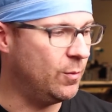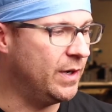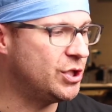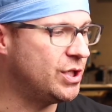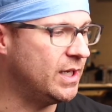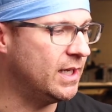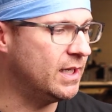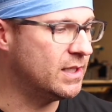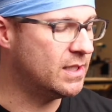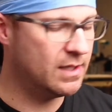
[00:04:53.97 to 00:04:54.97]
which
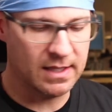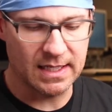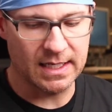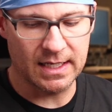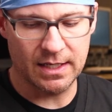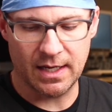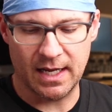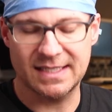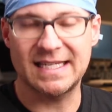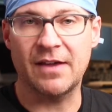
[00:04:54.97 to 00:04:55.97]
is the
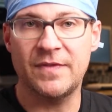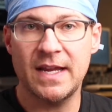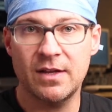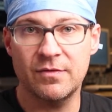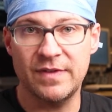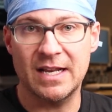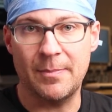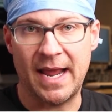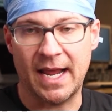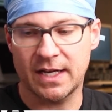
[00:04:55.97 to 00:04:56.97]
safina
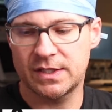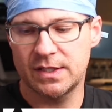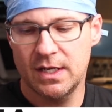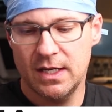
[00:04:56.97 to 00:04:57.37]
venapax.